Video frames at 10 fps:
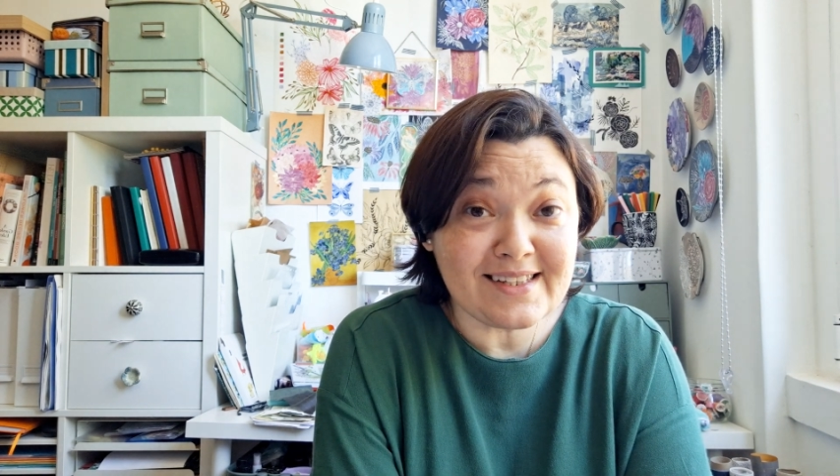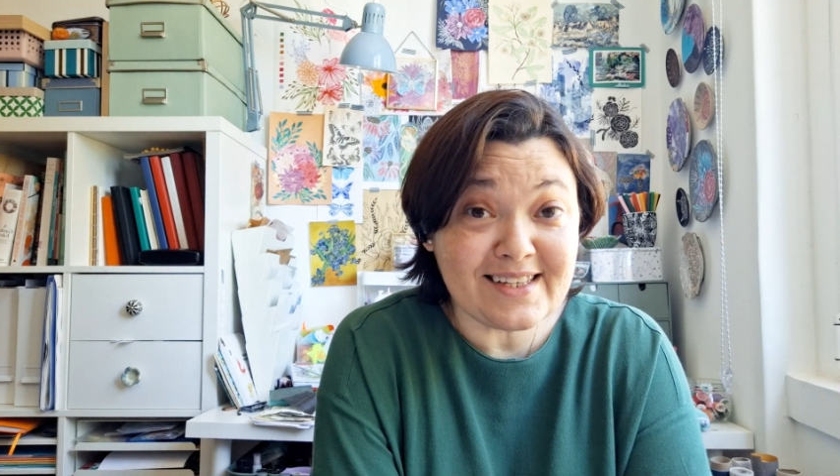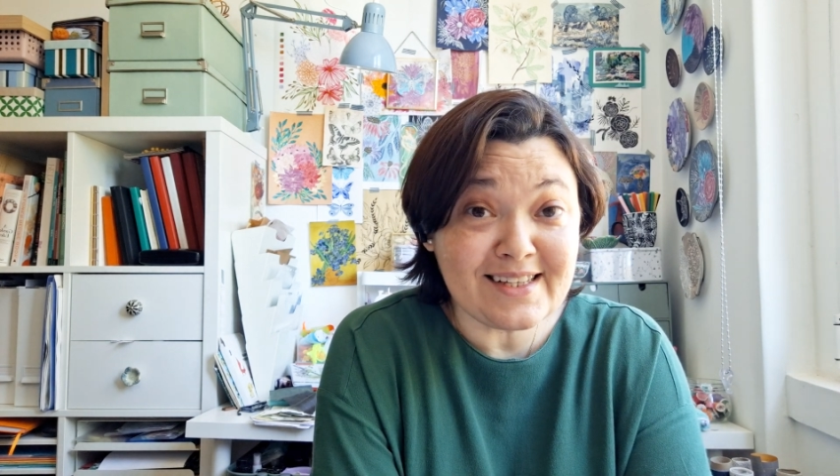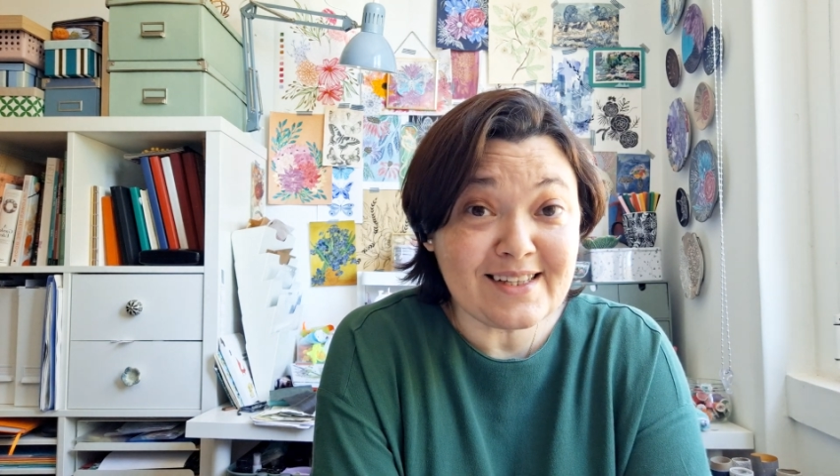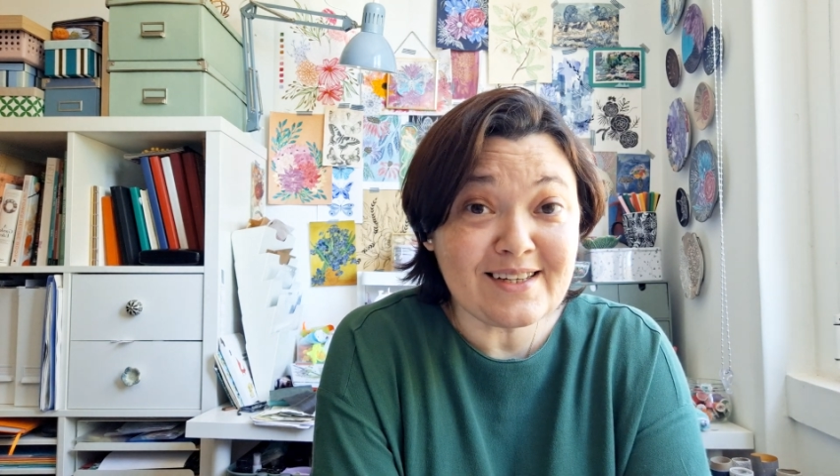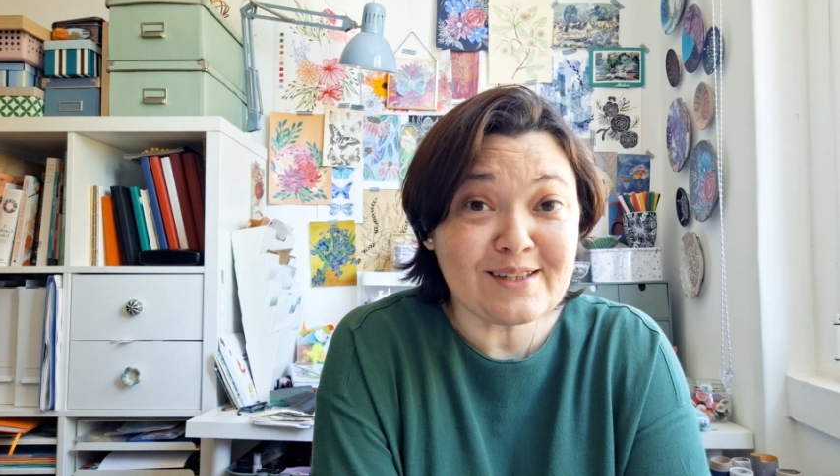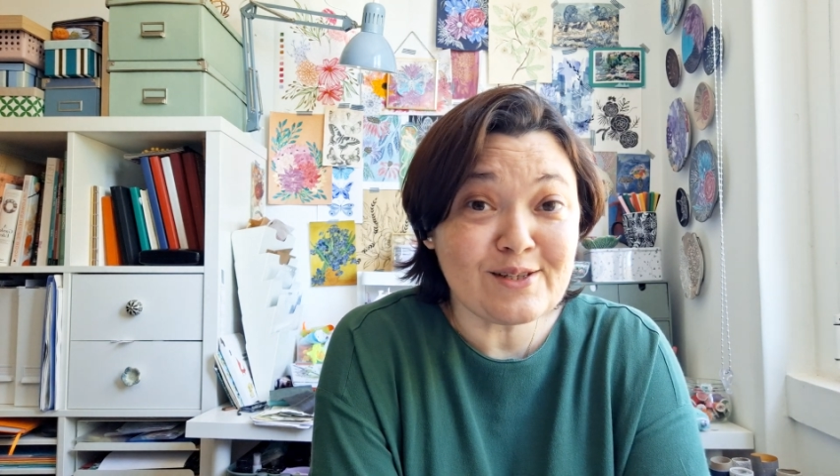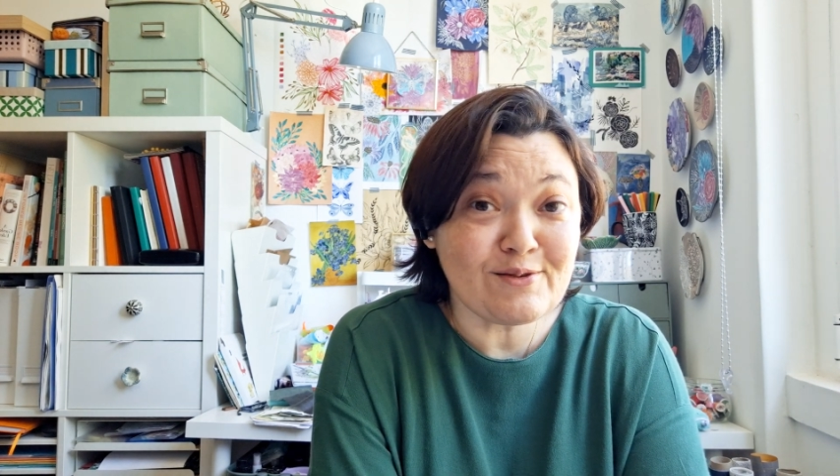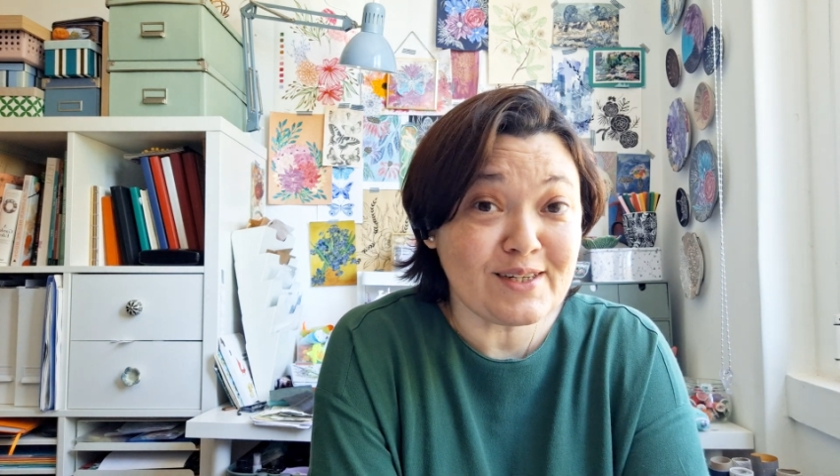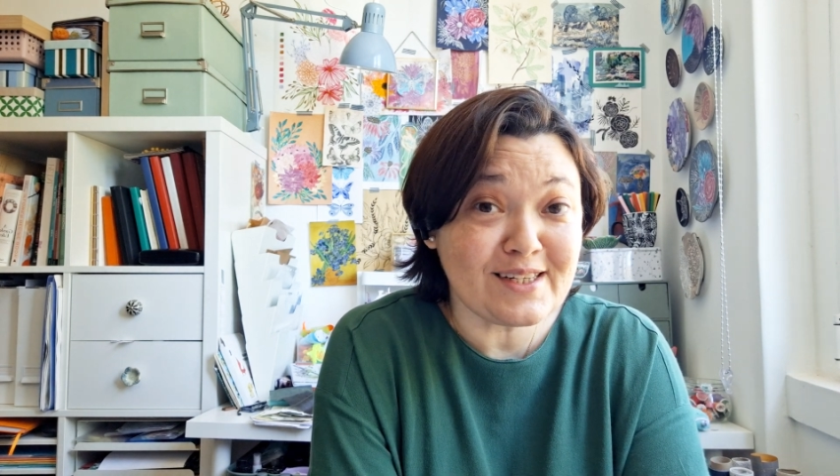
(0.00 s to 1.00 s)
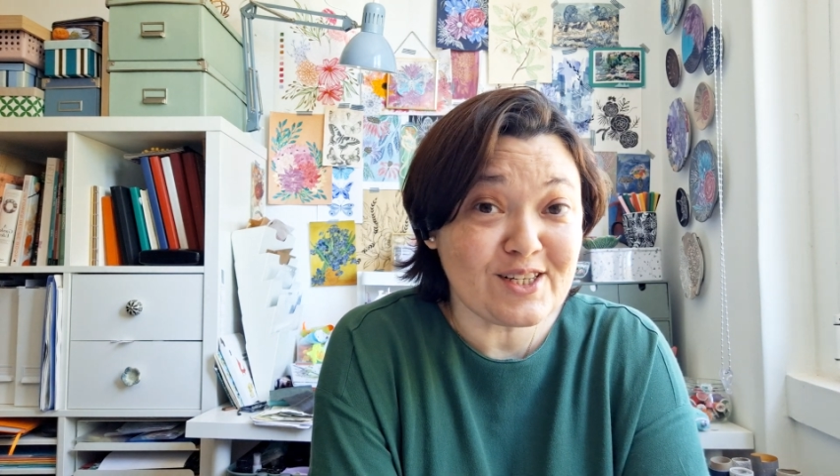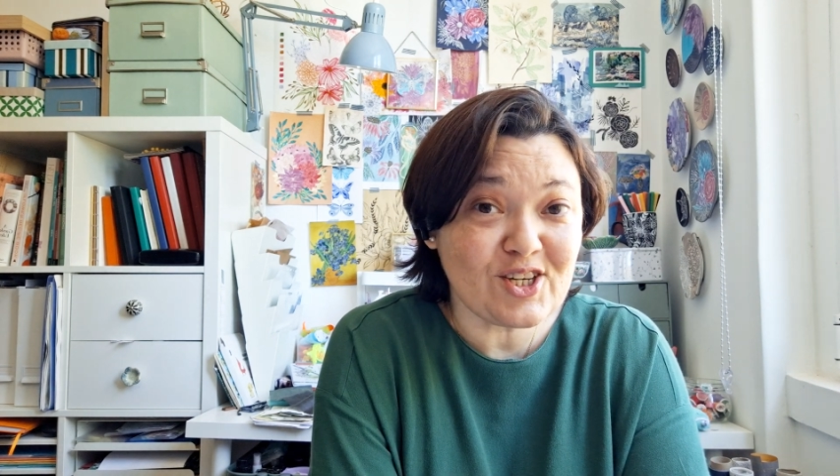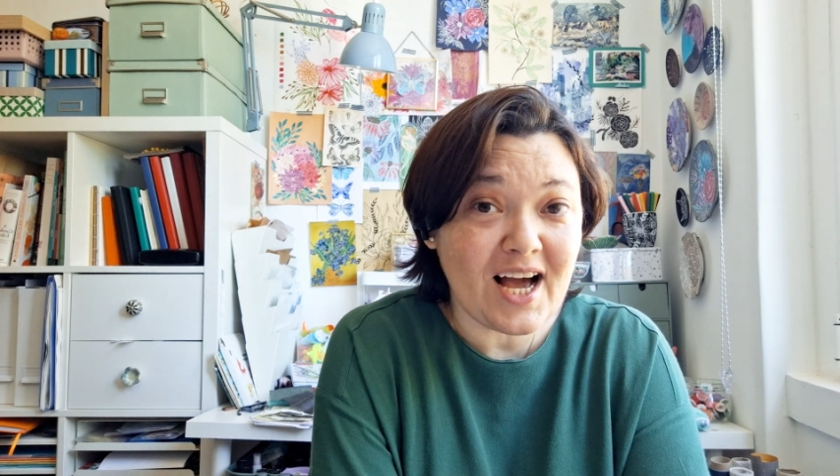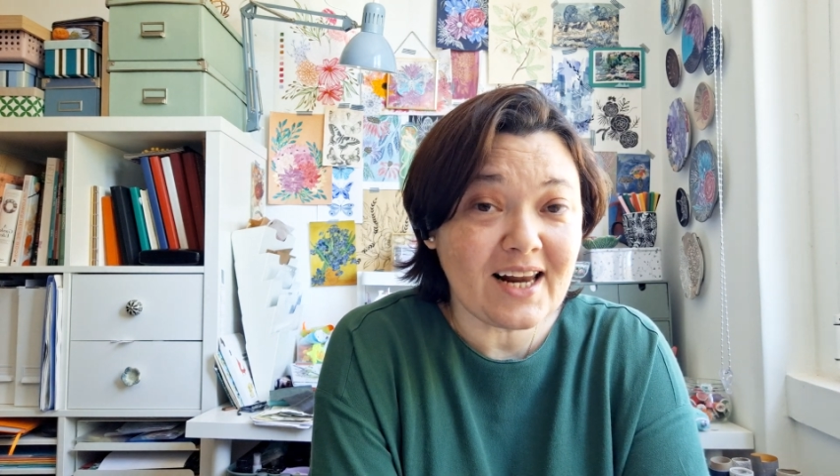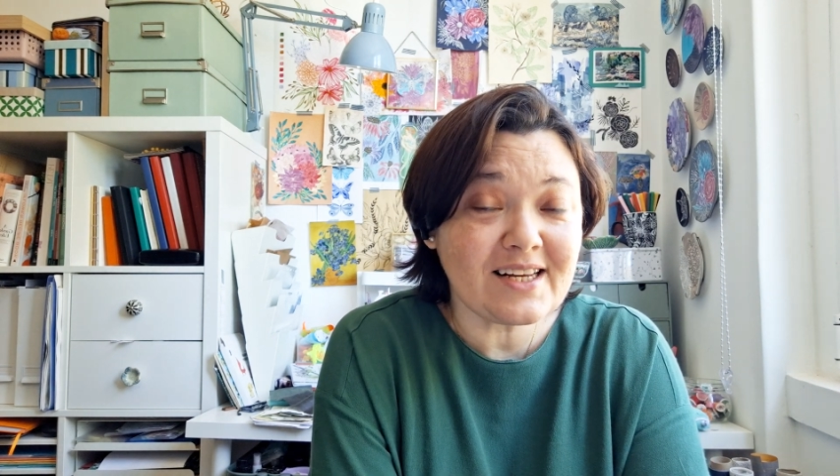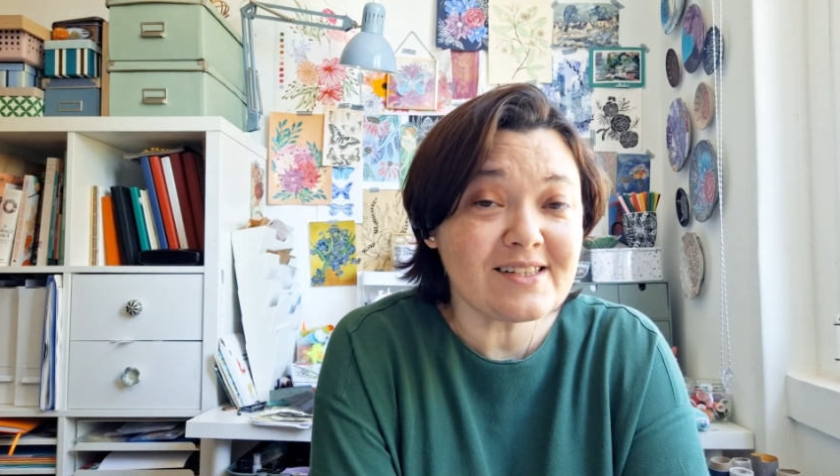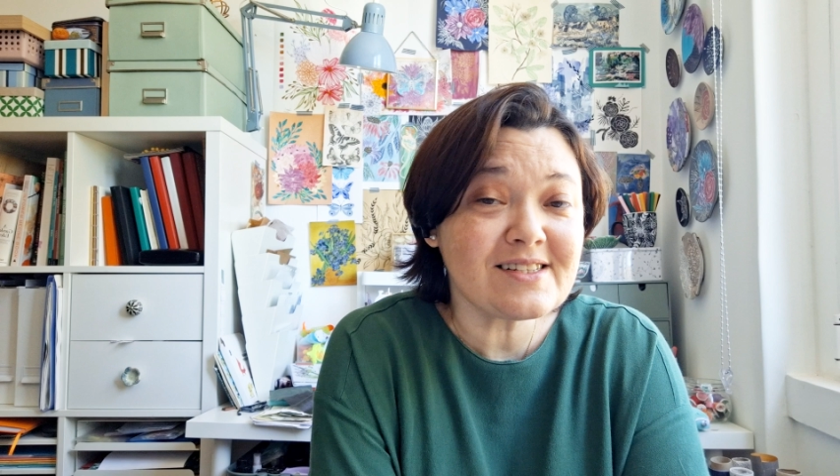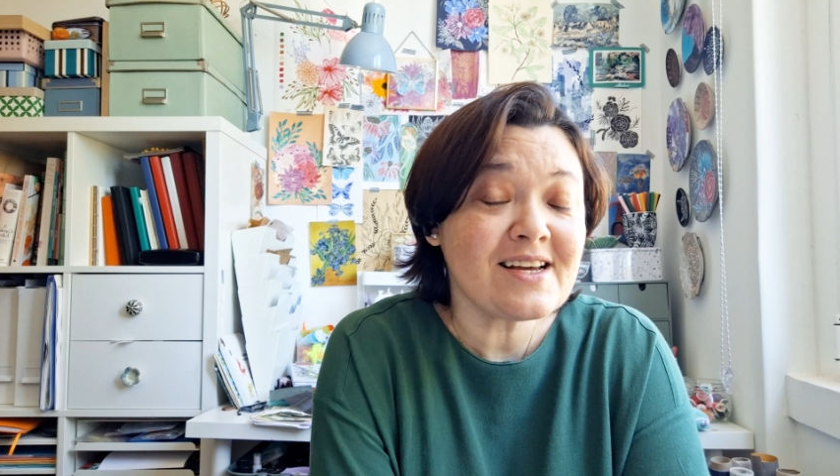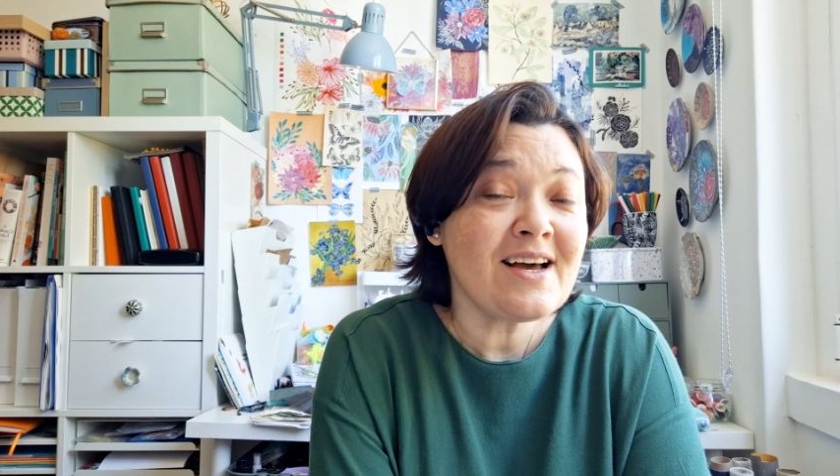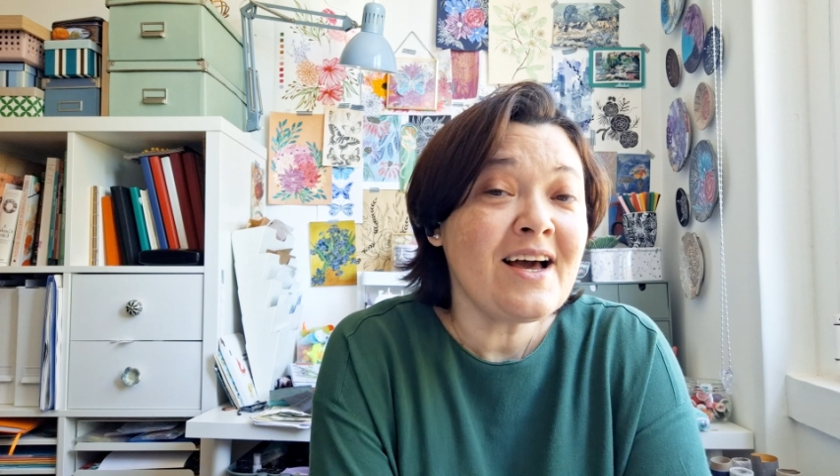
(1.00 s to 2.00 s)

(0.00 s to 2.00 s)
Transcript: did during the challenge,